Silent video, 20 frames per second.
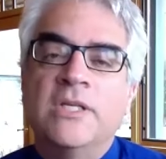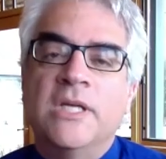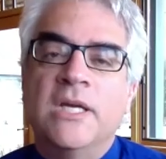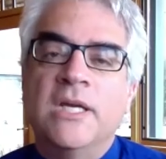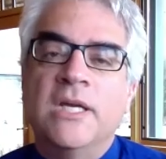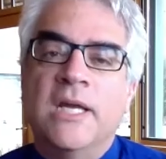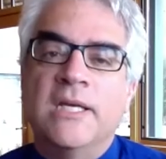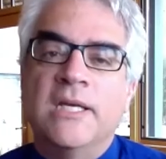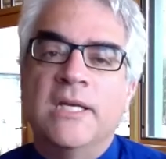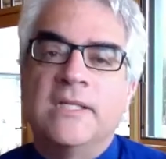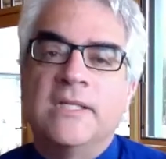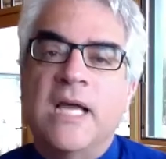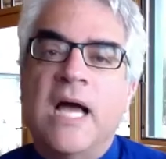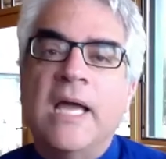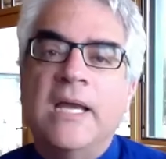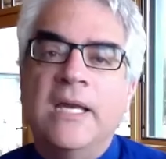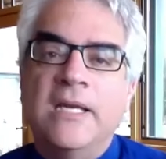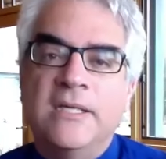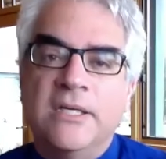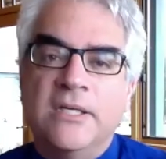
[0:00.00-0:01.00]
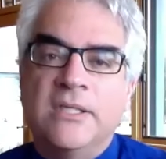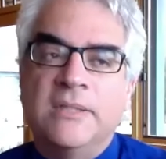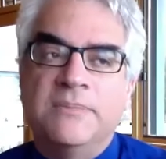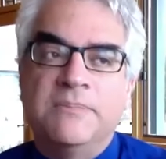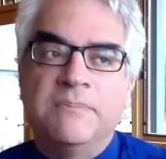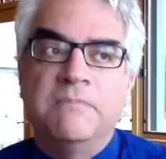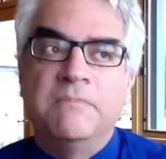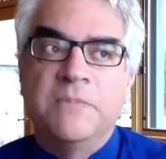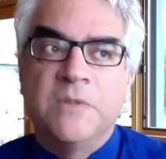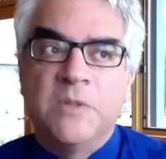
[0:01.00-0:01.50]
and I decided to s-
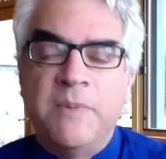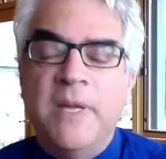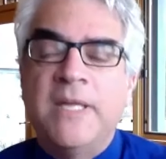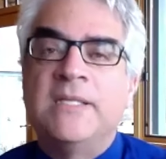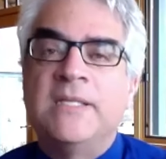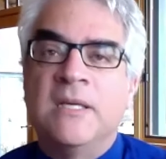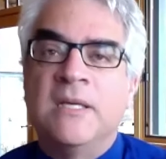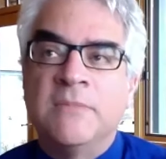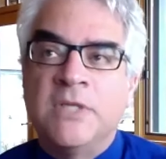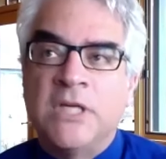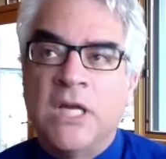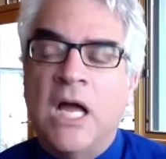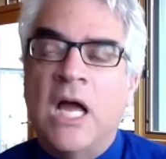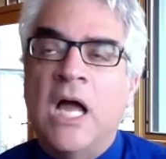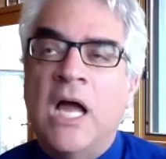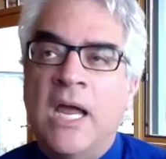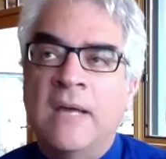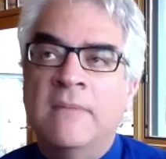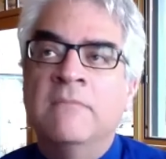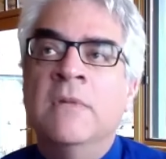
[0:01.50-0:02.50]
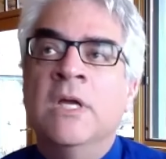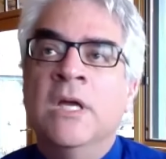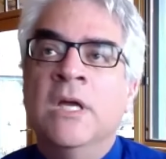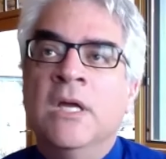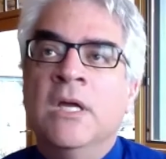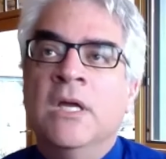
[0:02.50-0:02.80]
spend some time